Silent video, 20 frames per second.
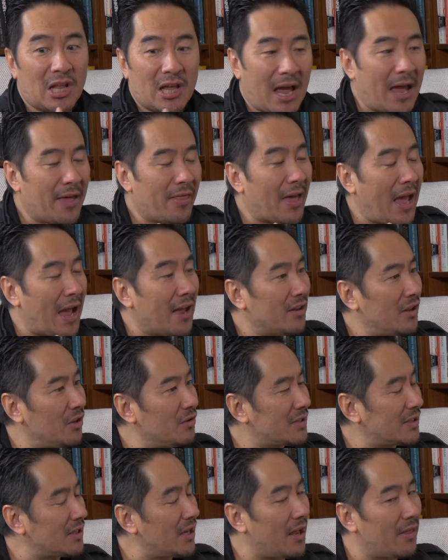And you
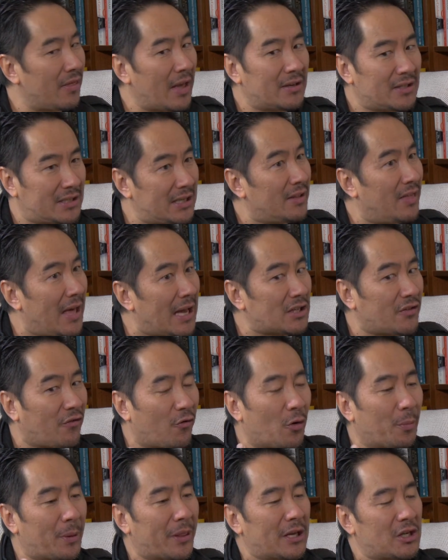see, and they did that
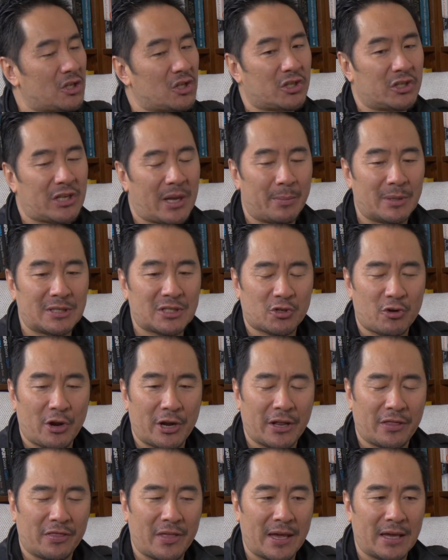for me. They
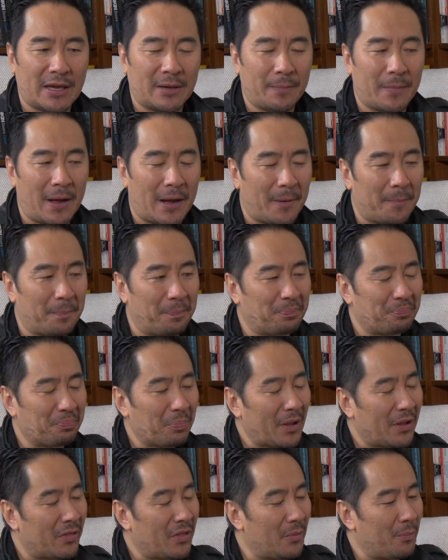demonstrated the
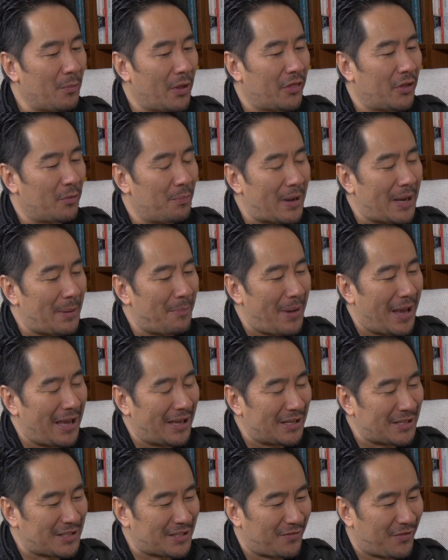
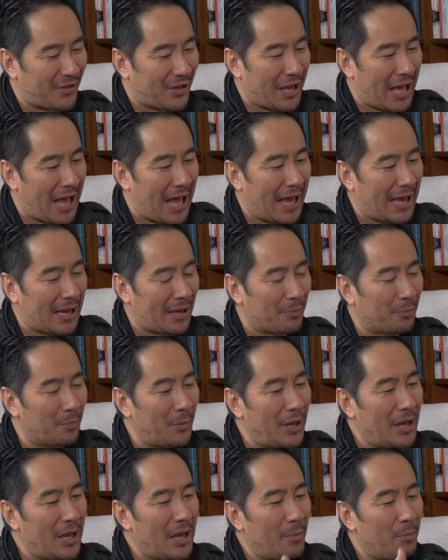makers of the game
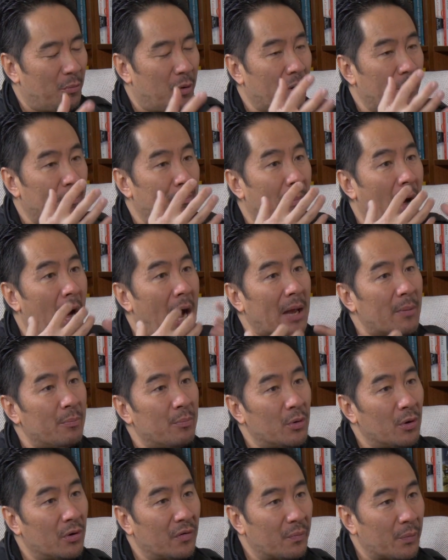put my
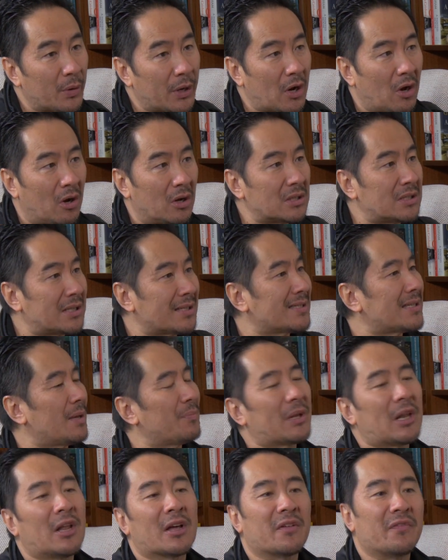movement onto
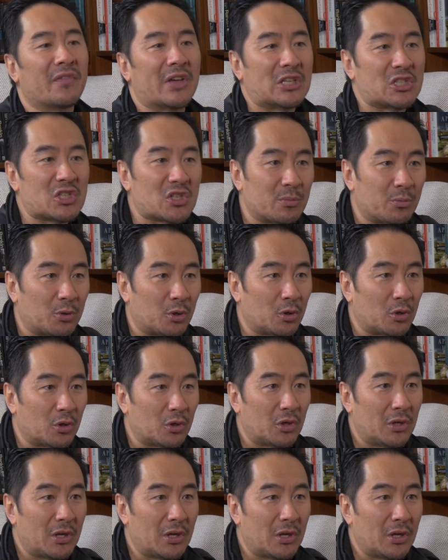something like a vegetable,